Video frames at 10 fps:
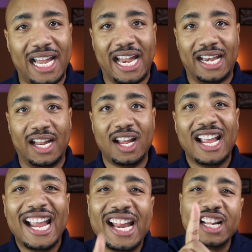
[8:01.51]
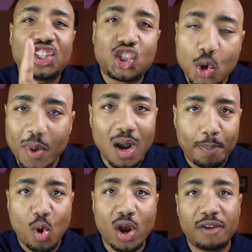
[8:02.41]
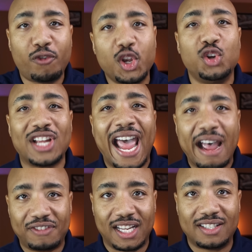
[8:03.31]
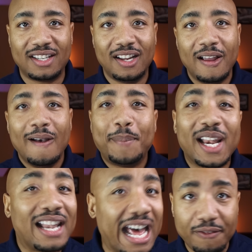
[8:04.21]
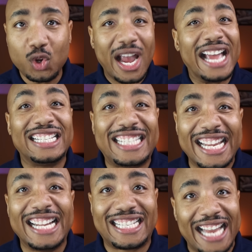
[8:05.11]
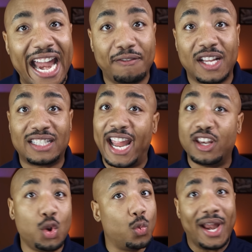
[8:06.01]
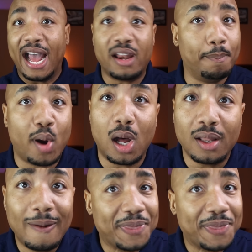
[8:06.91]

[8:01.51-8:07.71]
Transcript: saying it. It is super important for you to have this. But a lot of you guys didn't save this and you went out and bought